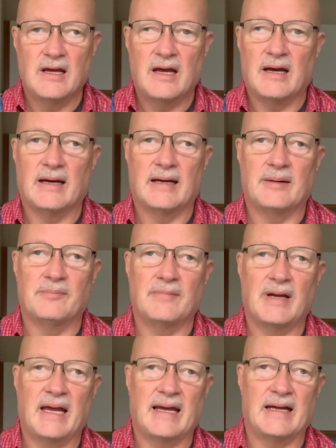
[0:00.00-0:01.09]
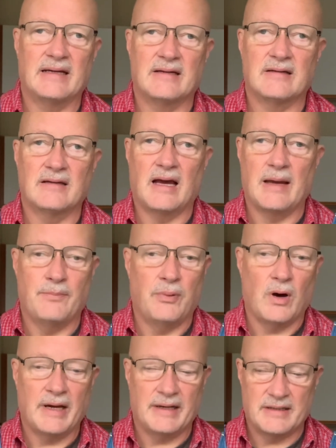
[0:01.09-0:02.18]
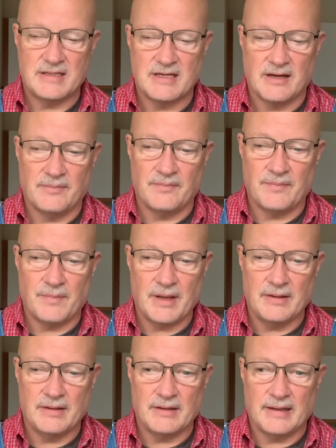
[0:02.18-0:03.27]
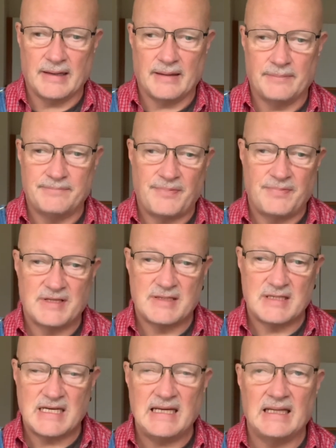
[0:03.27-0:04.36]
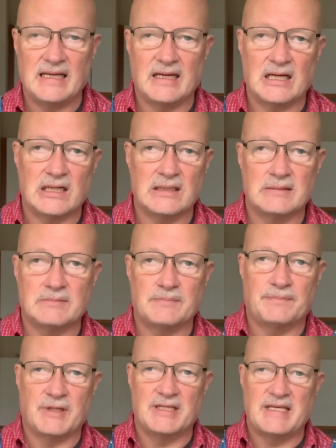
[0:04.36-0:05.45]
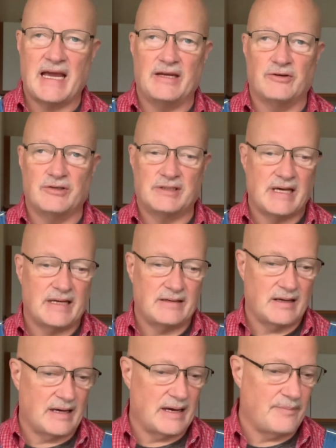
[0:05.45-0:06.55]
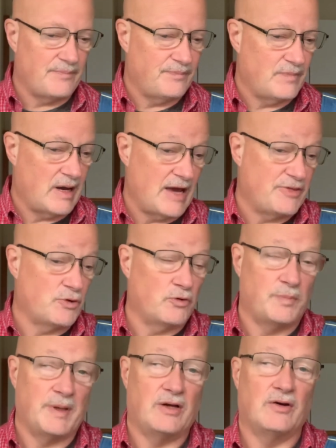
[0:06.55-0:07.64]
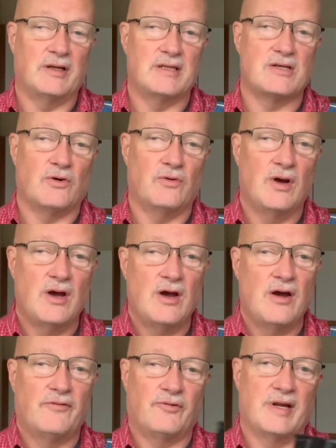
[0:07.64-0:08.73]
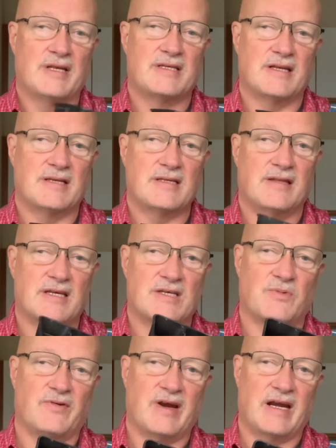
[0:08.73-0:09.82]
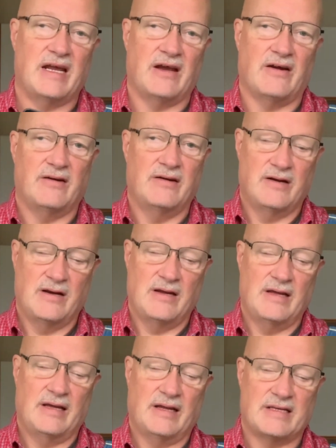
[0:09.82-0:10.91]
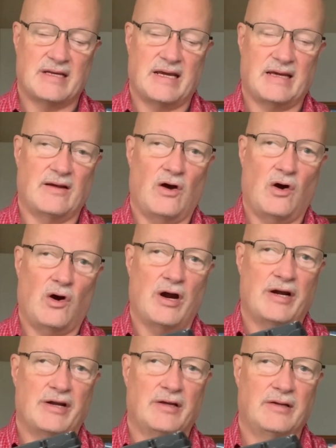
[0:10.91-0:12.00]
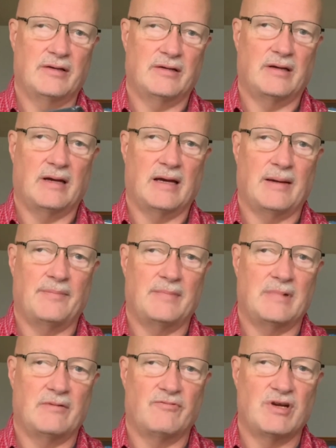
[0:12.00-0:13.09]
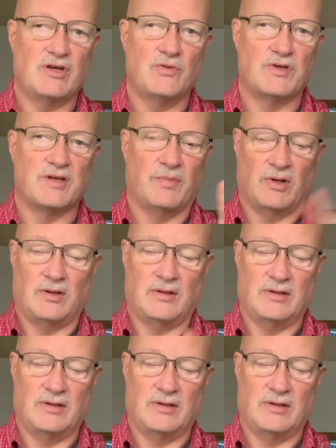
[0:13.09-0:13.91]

Um, and I bought some uh, seedling containers that um, I thought would be good. So, for instance, this one right here, it's a hard, um, reusable